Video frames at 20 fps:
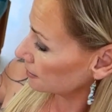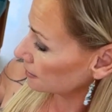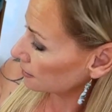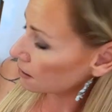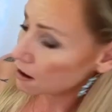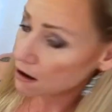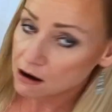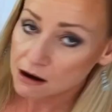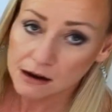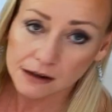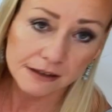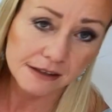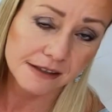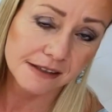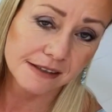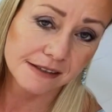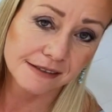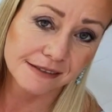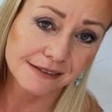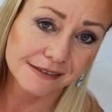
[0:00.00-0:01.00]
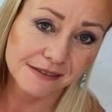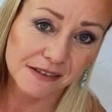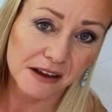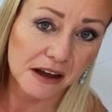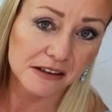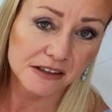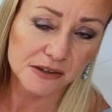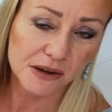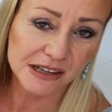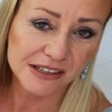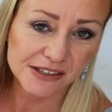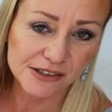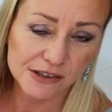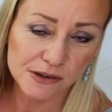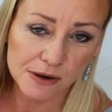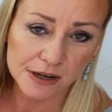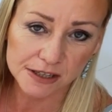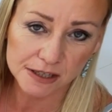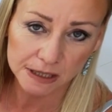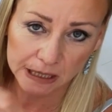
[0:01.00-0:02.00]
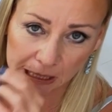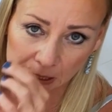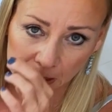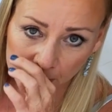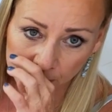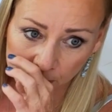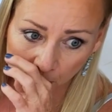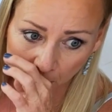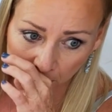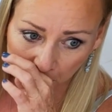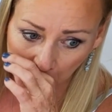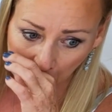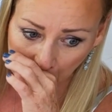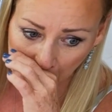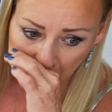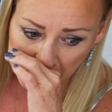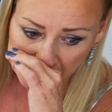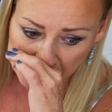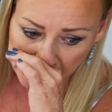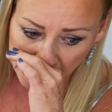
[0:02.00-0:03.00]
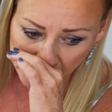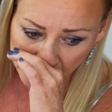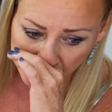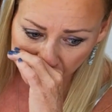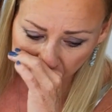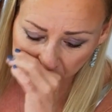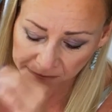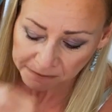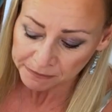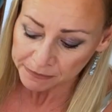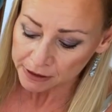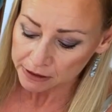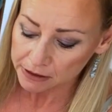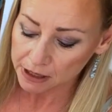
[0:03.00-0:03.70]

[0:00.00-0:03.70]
cards to answer a question that you've got for your higher self,